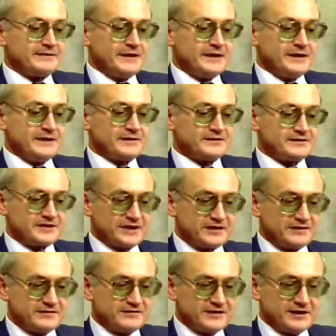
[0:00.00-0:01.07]
The
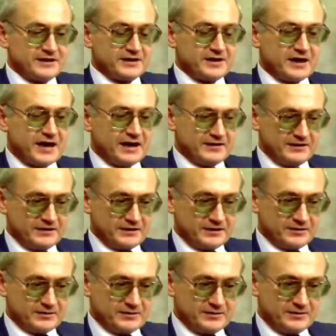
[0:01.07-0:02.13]
second thing,
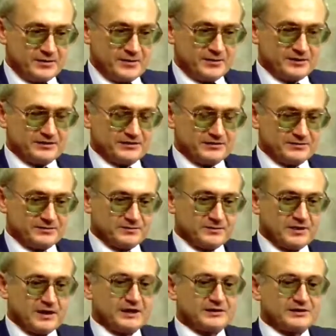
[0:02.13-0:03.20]
the moment
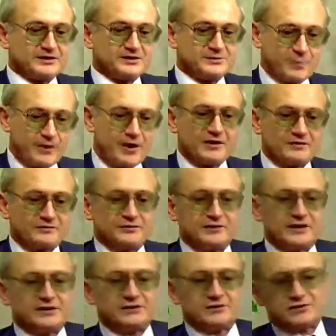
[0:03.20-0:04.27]
at least part of
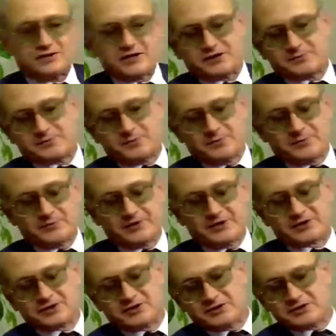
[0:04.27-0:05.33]
United States
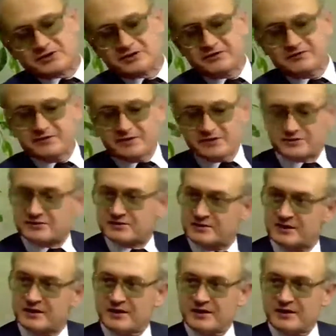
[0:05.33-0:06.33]
population is convinced